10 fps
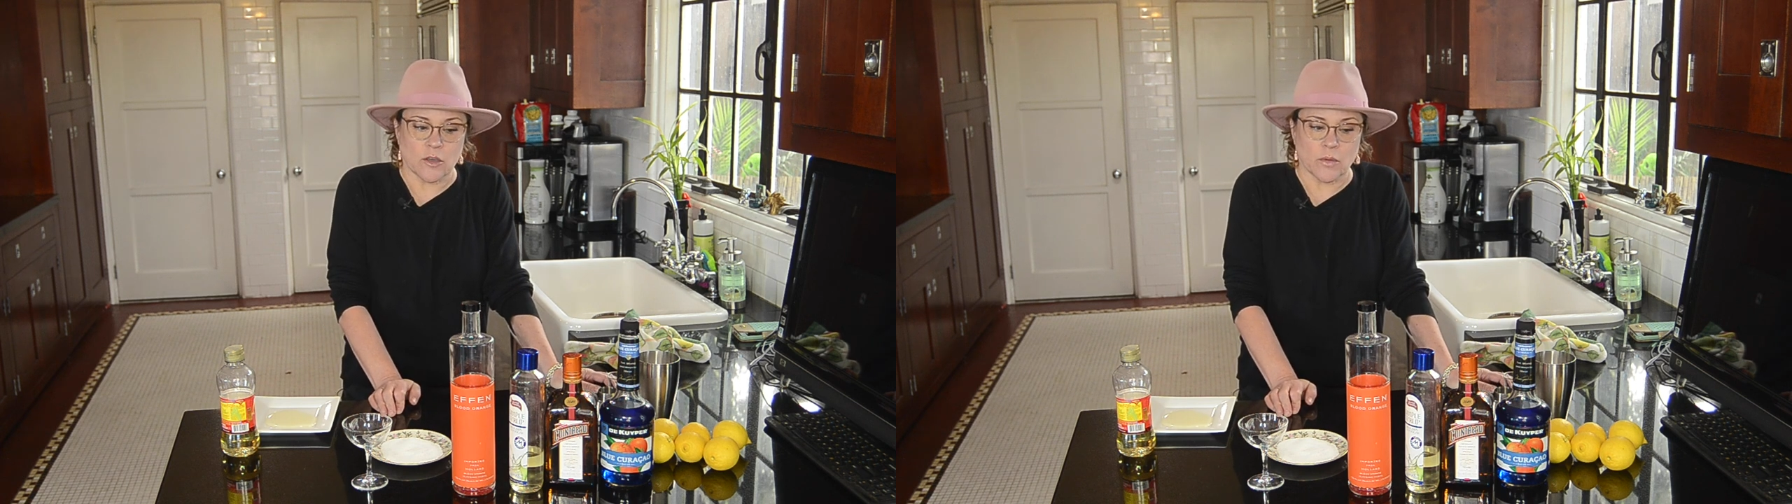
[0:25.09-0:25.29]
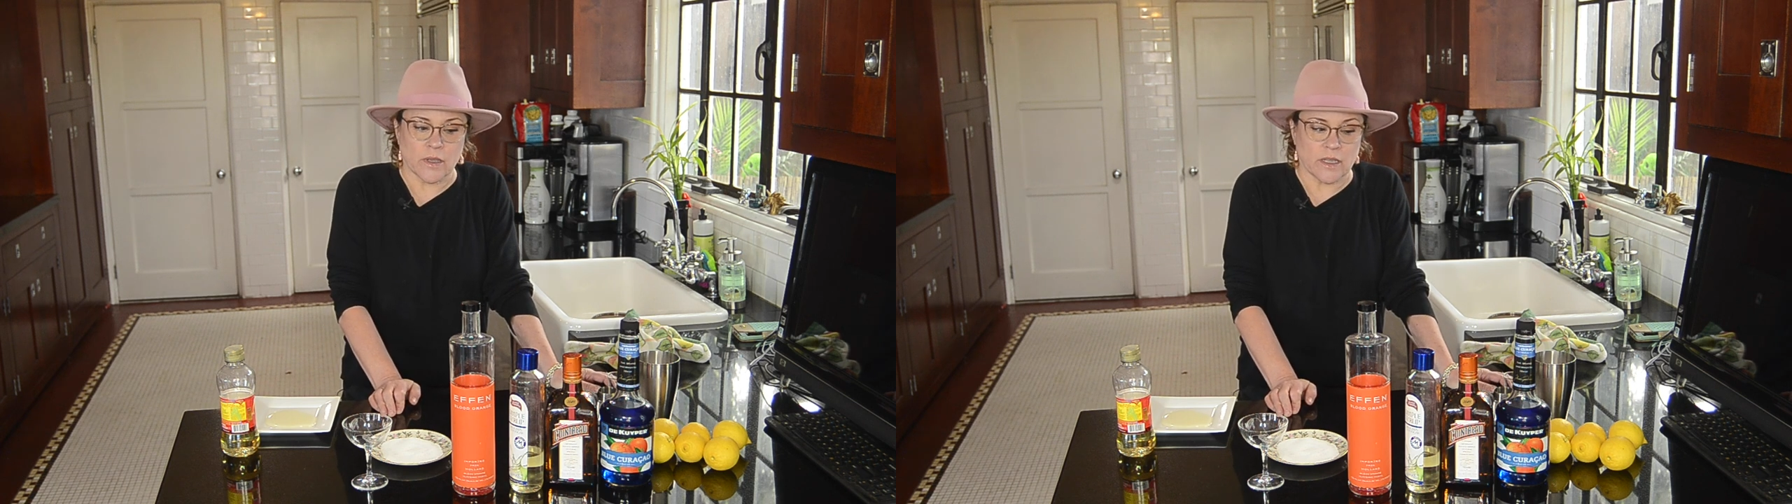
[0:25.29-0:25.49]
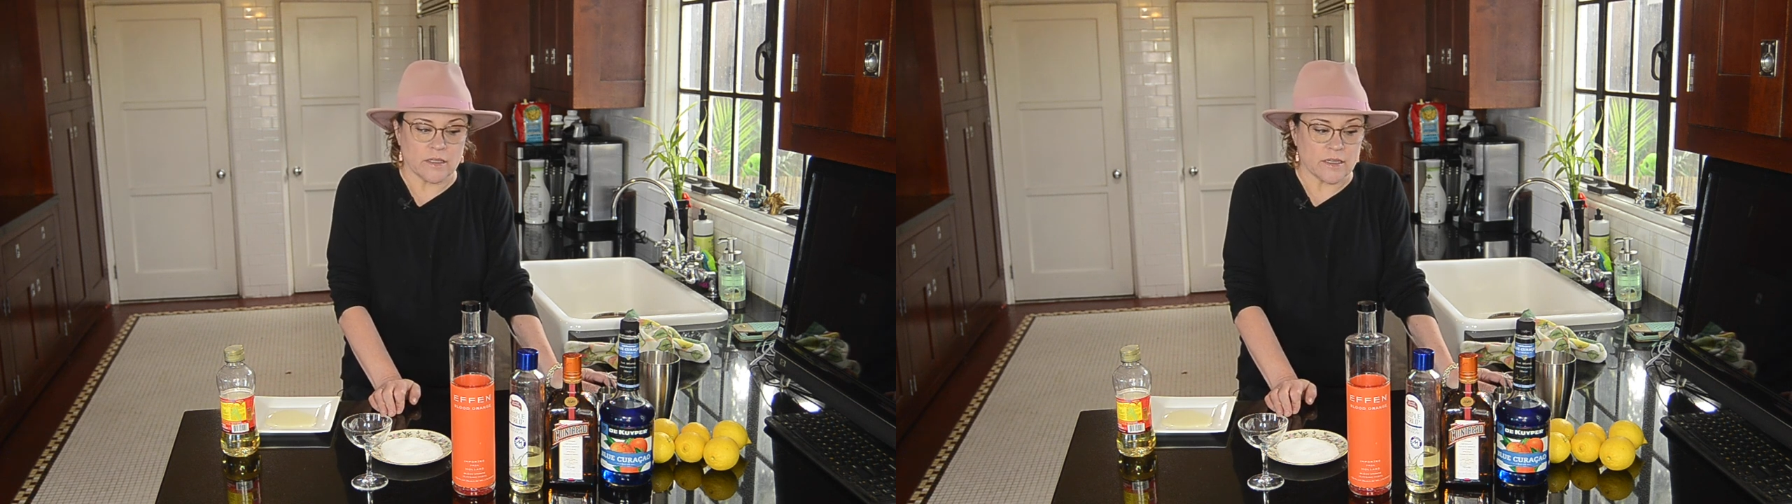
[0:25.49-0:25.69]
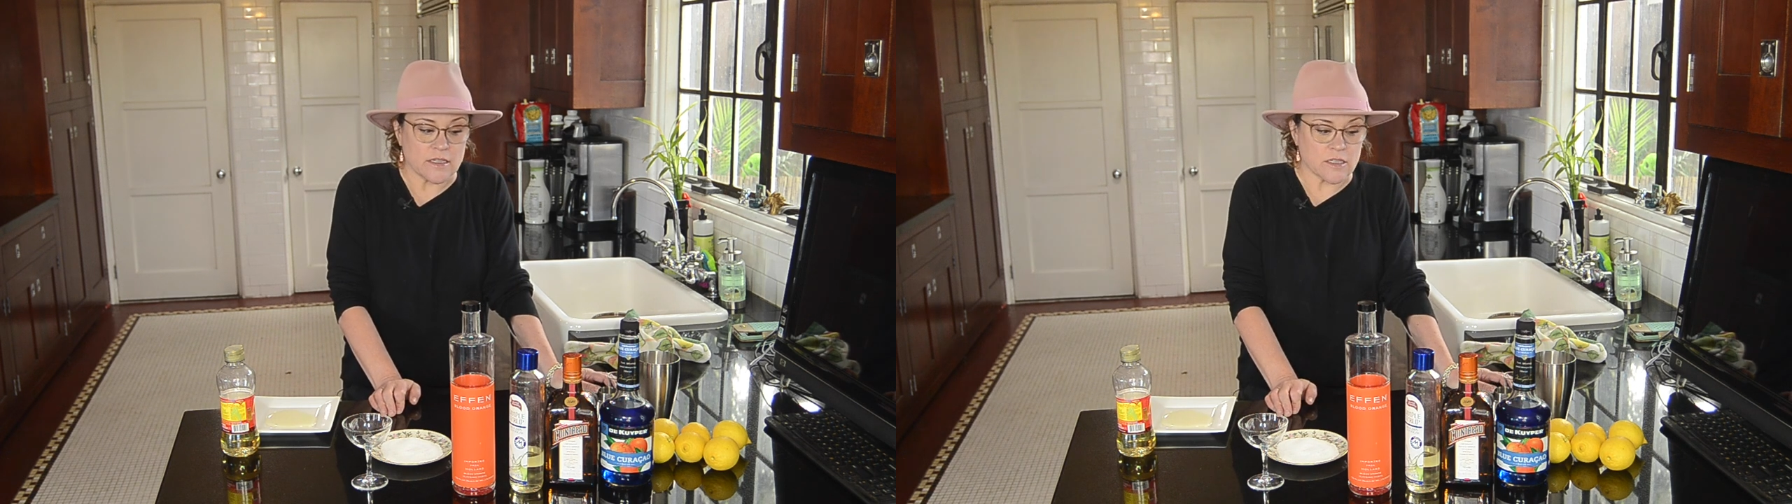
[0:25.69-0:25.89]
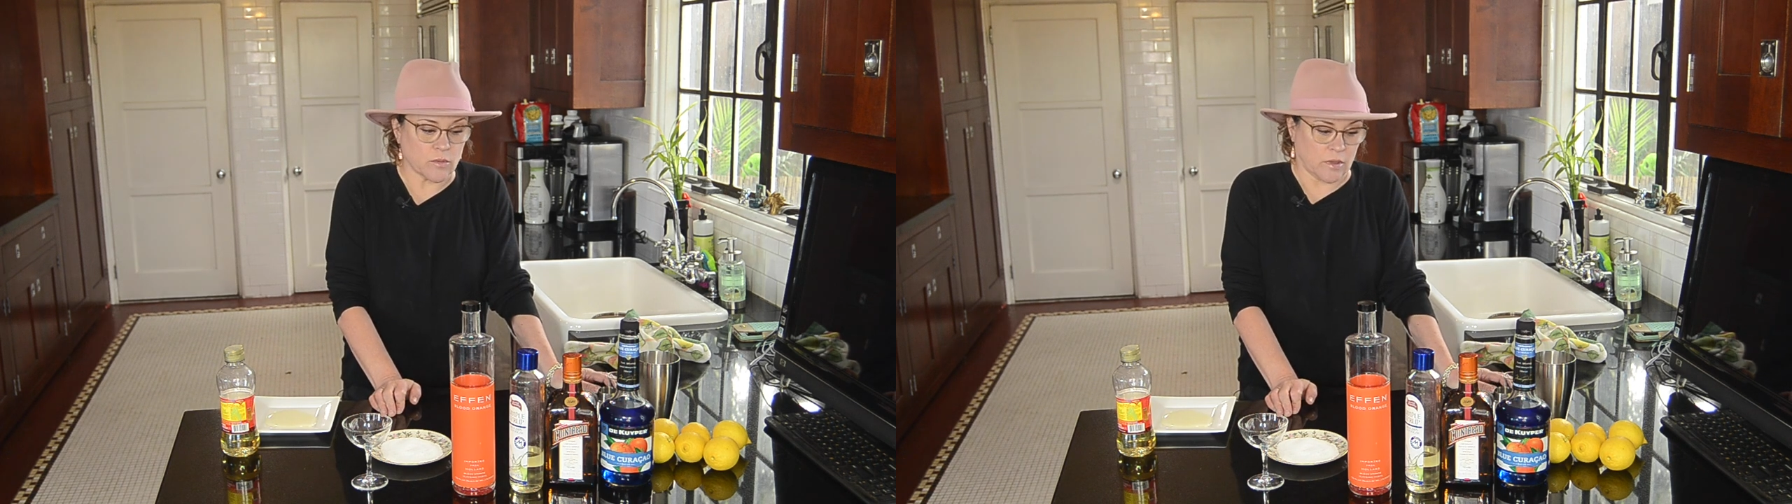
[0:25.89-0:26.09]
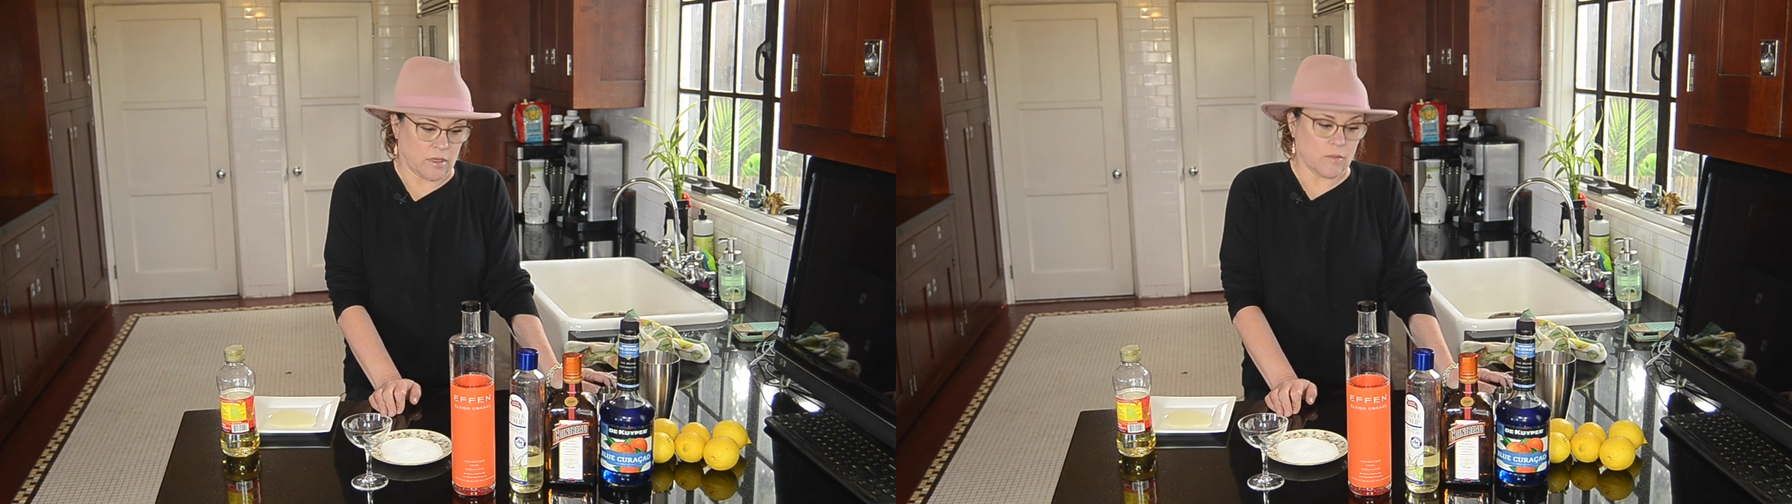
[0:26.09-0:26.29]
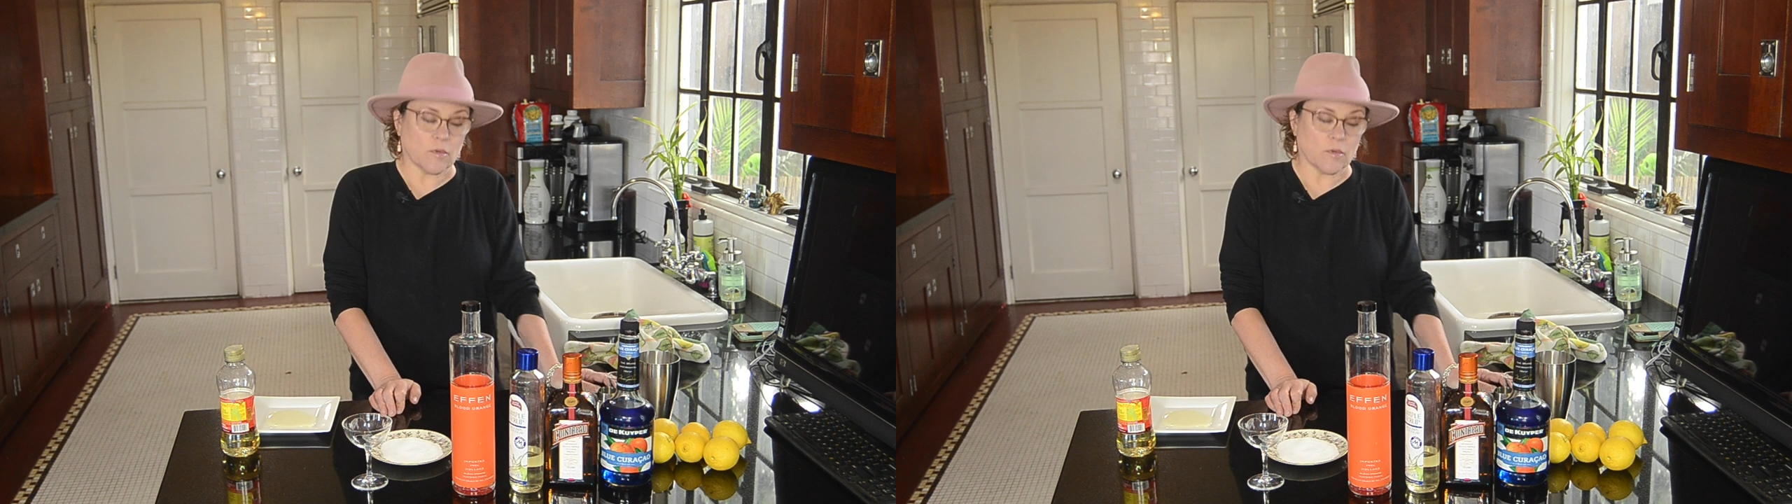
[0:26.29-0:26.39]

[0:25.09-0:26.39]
a quick and easy one.